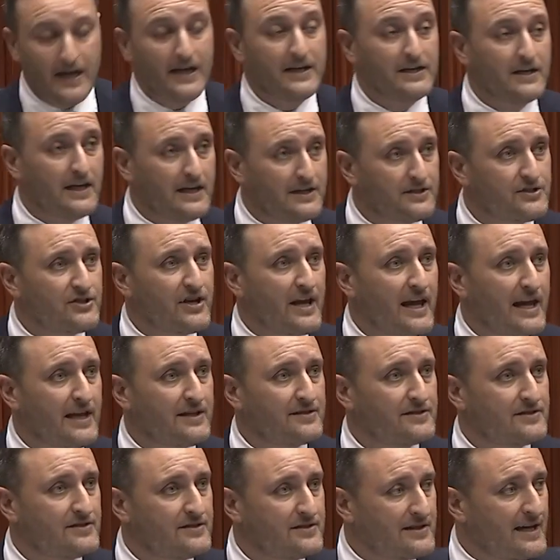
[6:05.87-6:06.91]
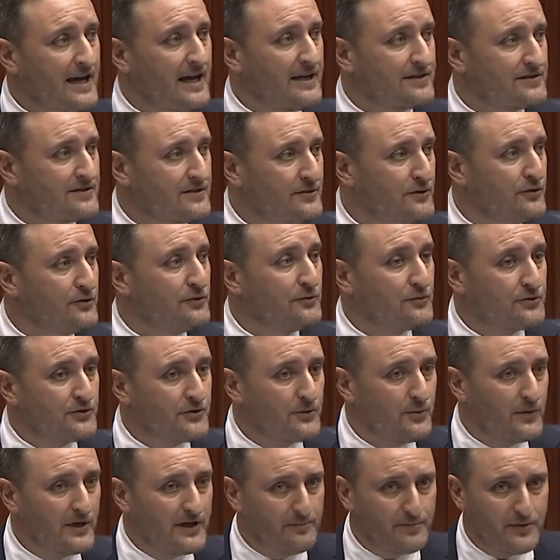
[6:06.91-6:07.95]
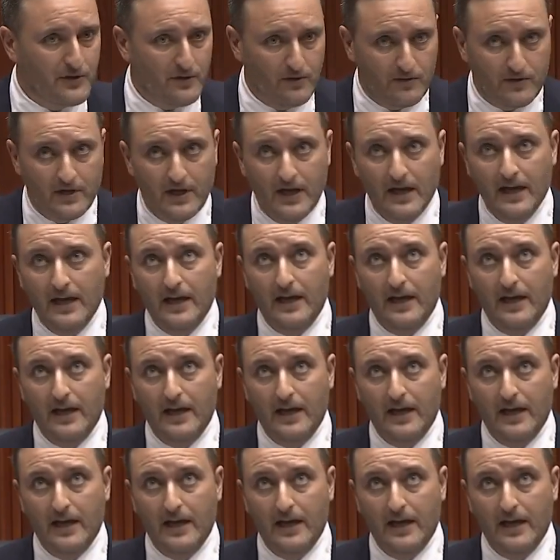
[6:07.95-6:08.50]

a, a chance to start to, to rebuild.